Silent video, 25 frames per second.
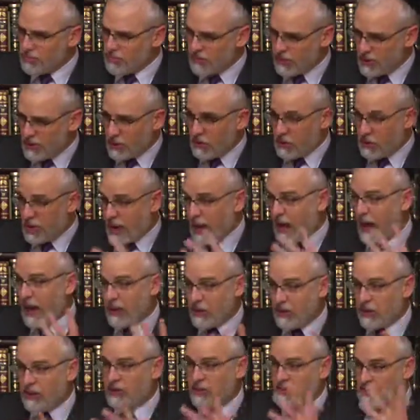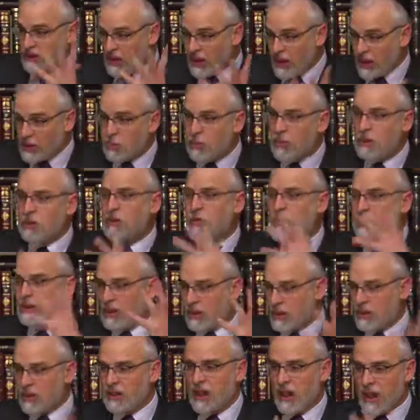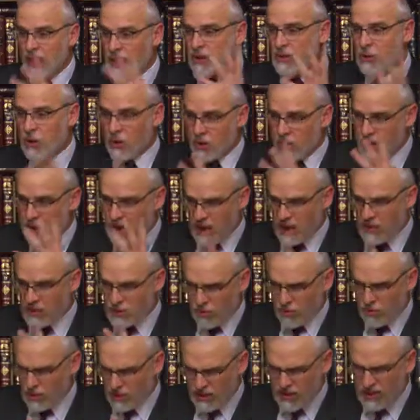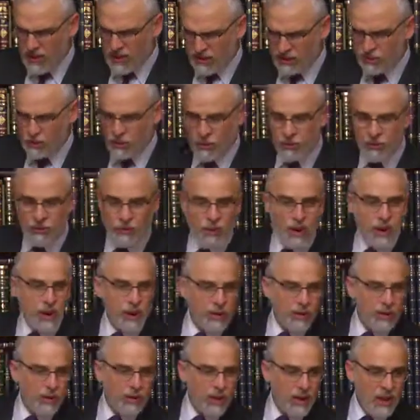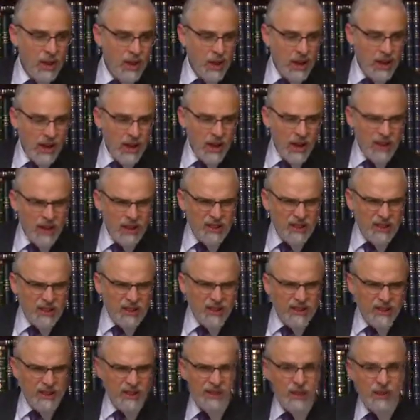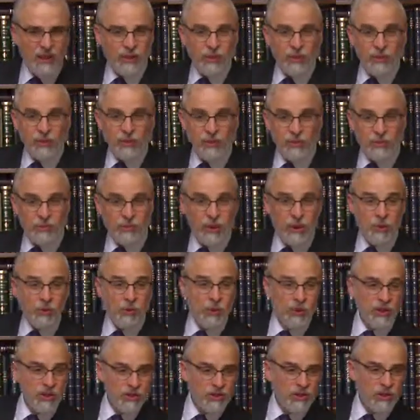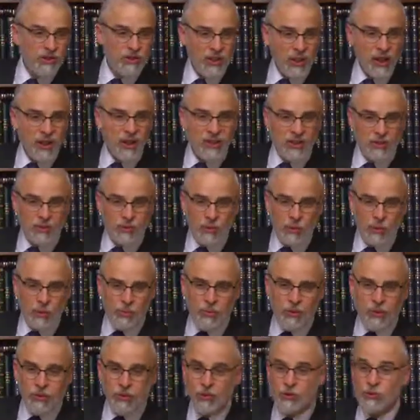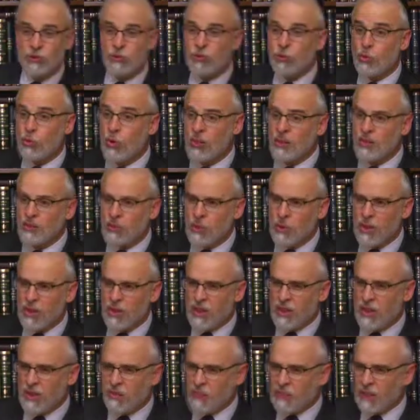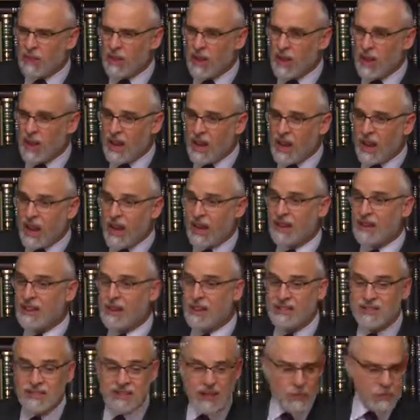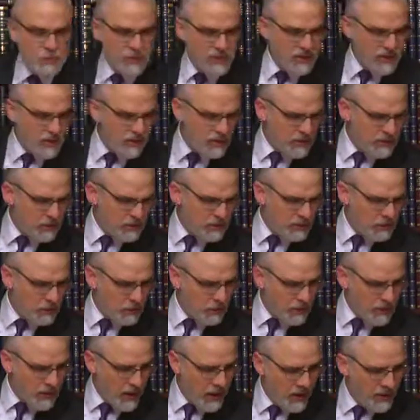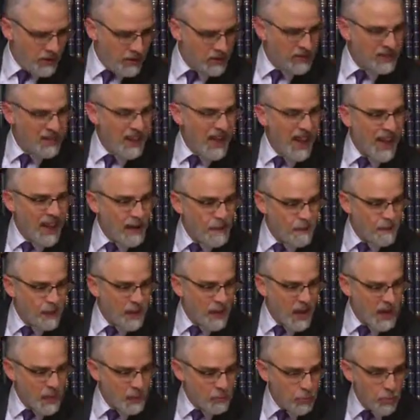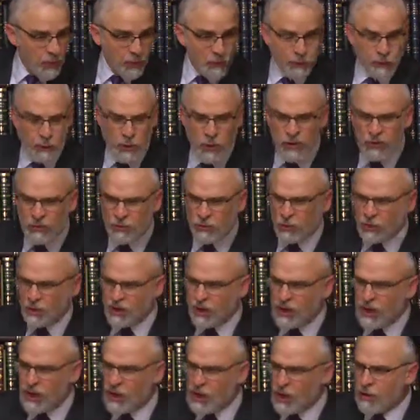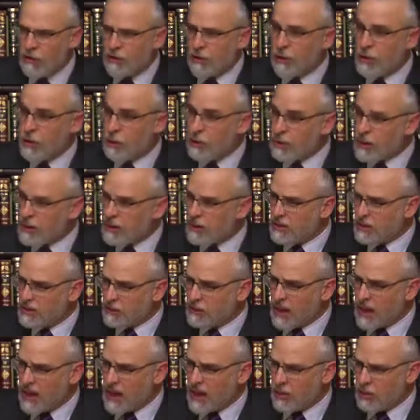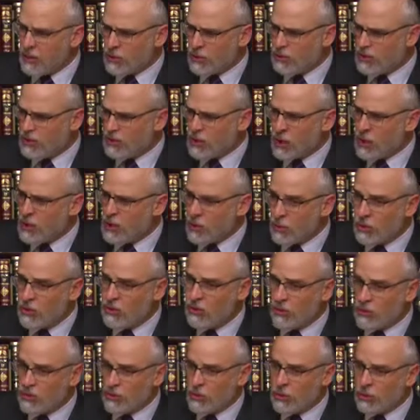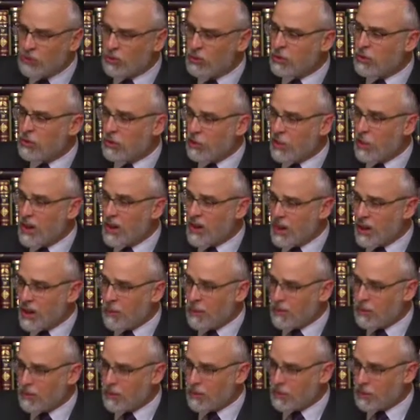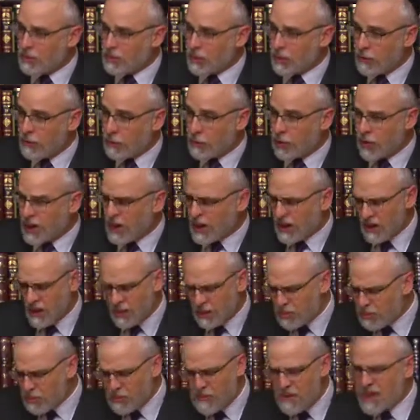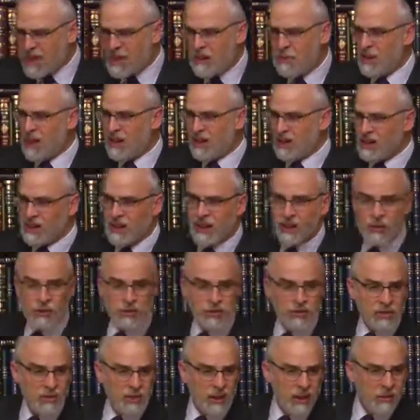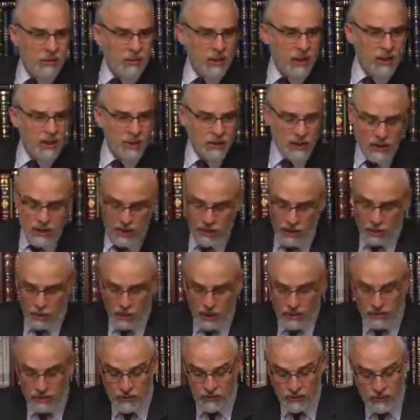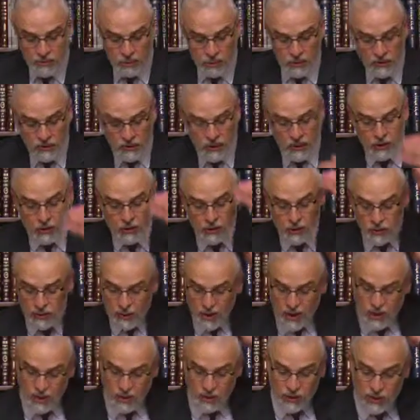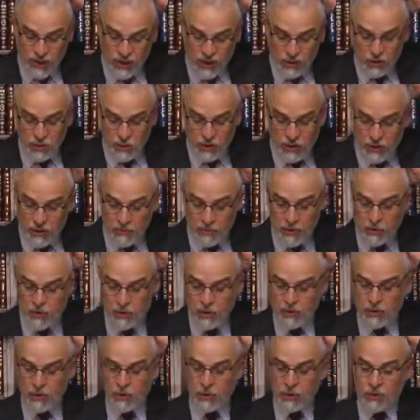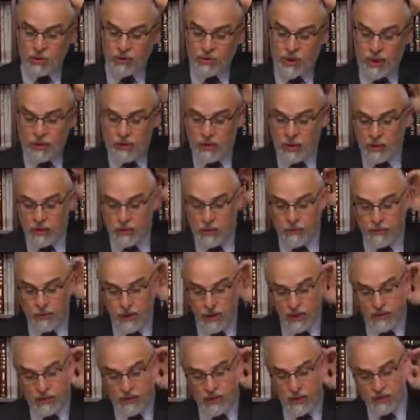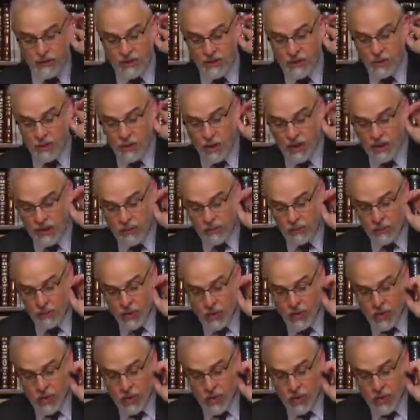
that had this statement that they had no connection with Das, with faith, and that there should be a religious Zionist group that just joins with them and accepts this and doesn't advocate more forcefully for the place of Yadus, was a source of great upset to Rav Kook, and there are many, many letters about it that he writes. The particular letter which I'm going to read to you is letter number 571,